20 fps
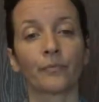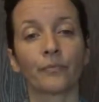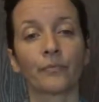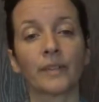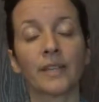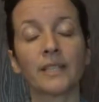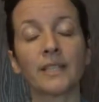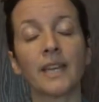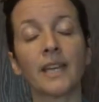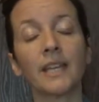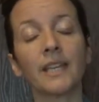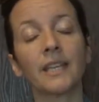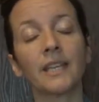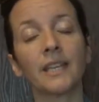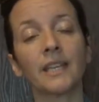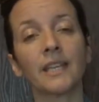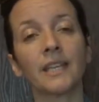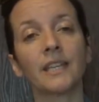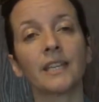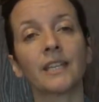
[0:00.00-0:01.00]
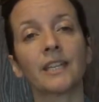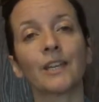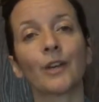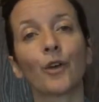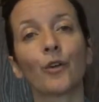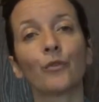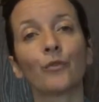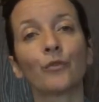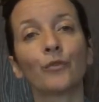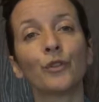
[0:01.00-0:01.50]
Taking a
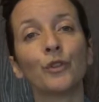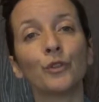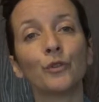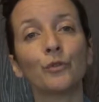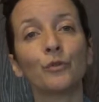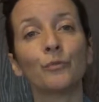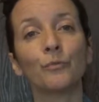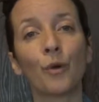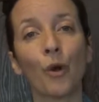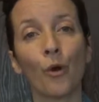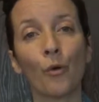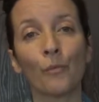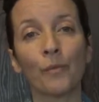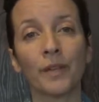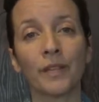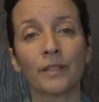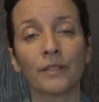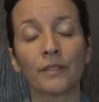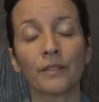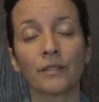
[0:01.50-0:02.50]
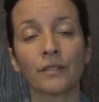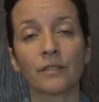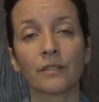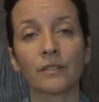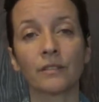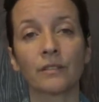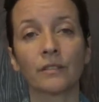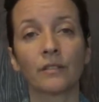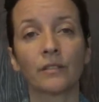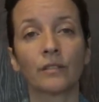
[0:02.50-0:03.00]
few moments
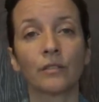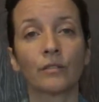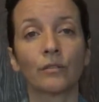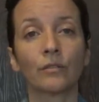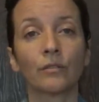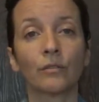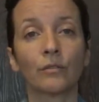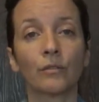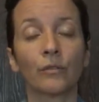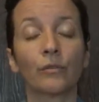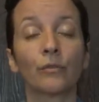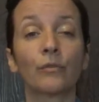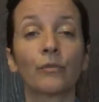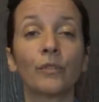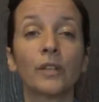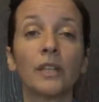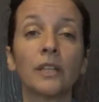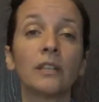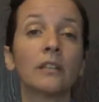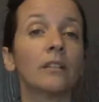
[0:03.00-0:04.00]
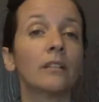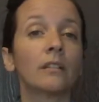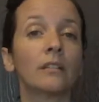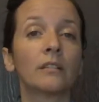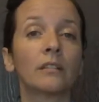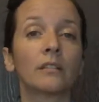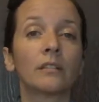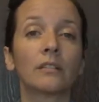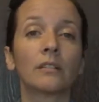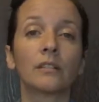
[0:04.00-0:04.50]
to feel
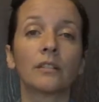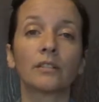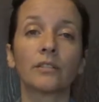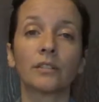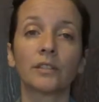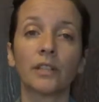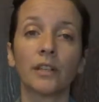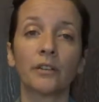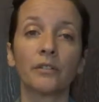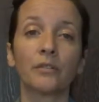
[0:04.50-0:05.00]
yourself.